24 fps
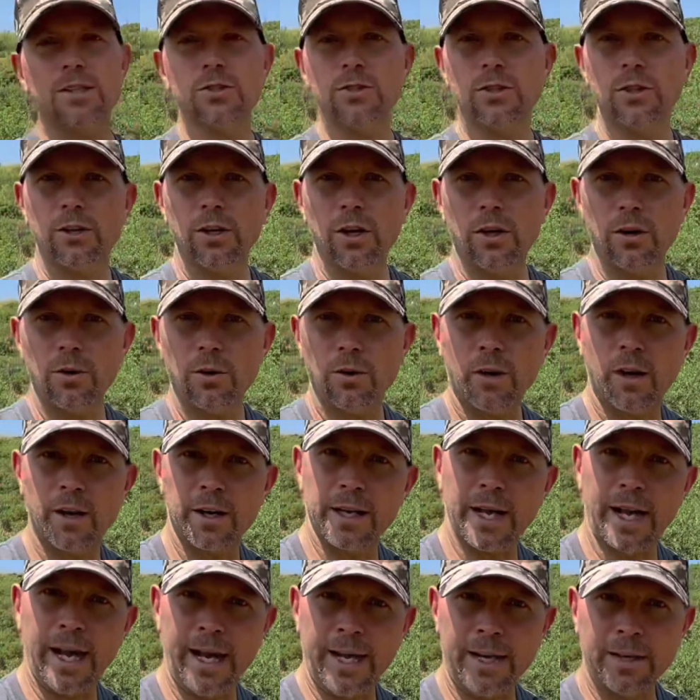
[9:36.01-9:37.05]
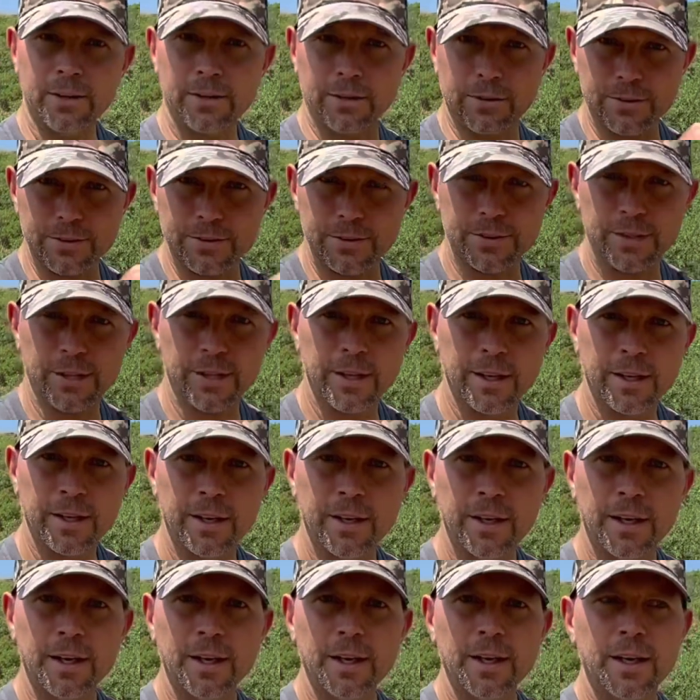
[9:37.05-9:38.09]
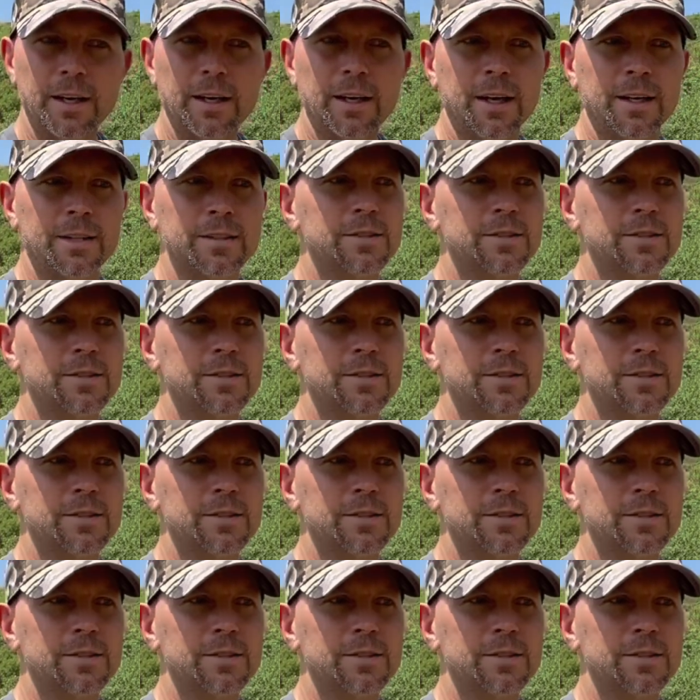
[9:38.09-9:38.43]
you go on angles. And